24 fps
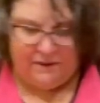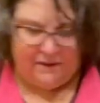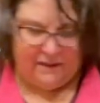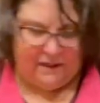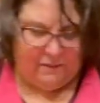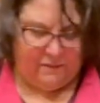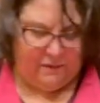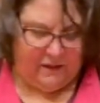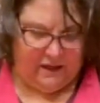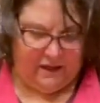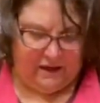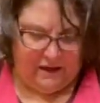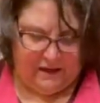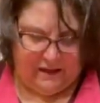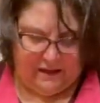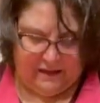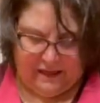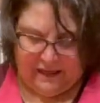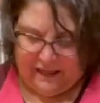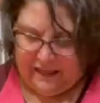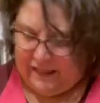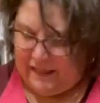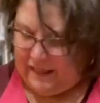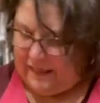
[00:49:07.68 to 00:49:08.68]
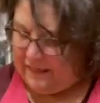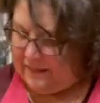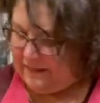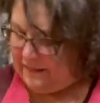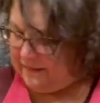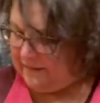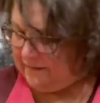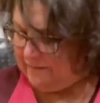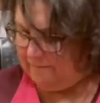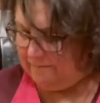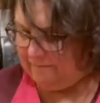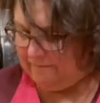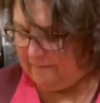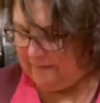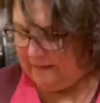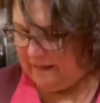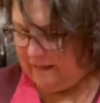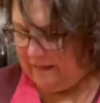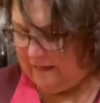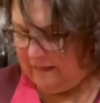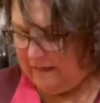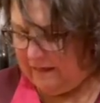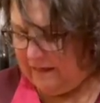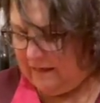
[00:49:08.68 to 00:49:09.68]
that we cut like this.
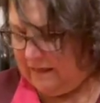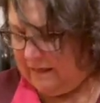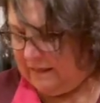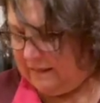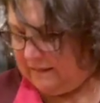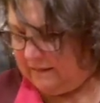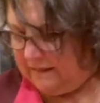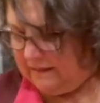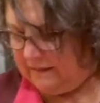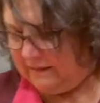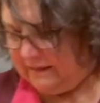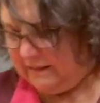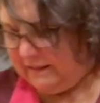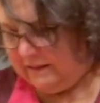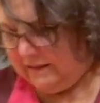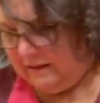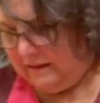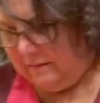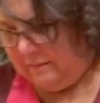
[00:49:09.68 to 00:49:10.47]
Silly